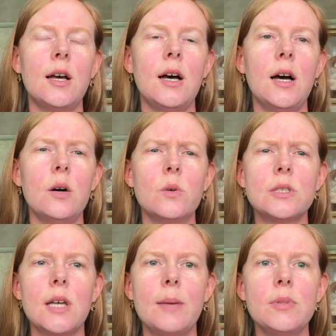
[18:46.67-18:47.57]
was,
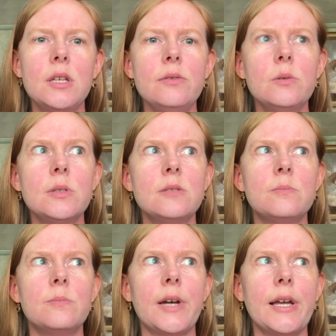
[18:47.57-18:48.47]
I believe it was
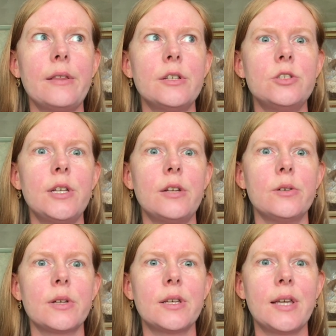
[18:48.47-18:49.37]
by the
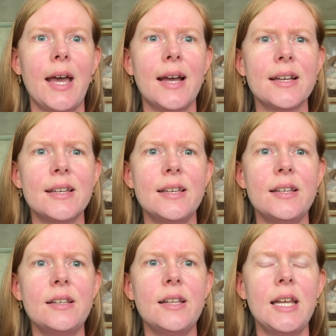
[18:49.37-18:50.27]
channel
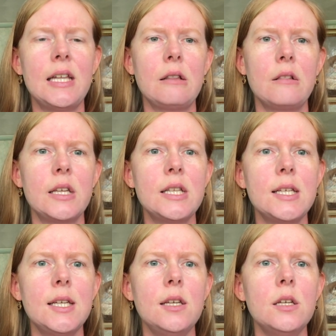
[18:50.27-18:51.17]
Catkin and
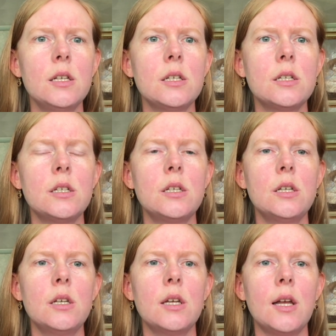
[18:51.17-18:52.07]
Lillie.
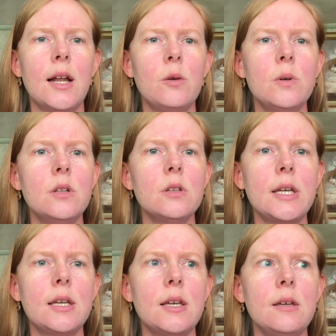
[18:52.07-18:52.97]
And I will
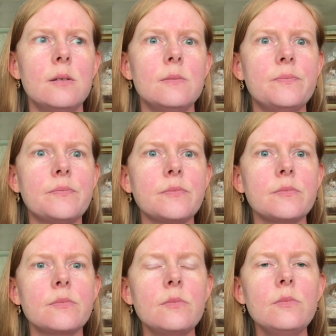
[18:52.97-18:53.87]
link it
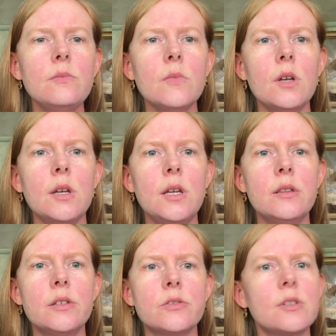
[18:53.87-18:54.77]
in
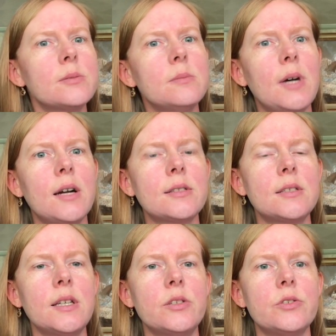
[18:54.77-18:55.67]
the description box in
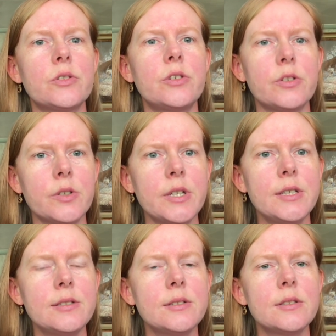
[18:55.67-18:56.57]
case you're
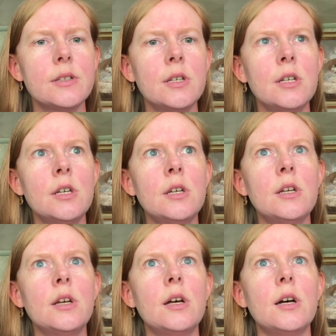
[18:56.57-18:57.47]
curious.
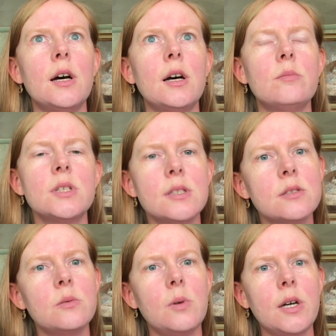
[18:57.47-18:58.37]
This is
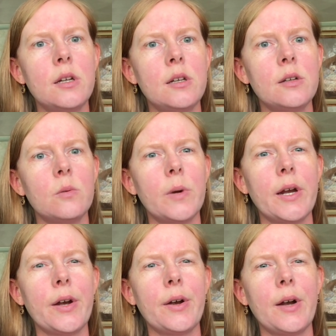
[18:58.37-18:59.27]
the one
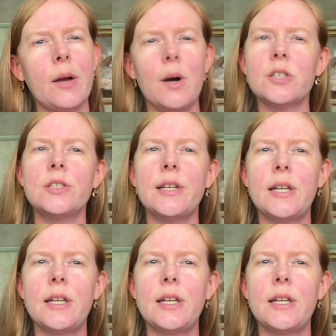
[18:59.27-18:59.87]
where I watched it and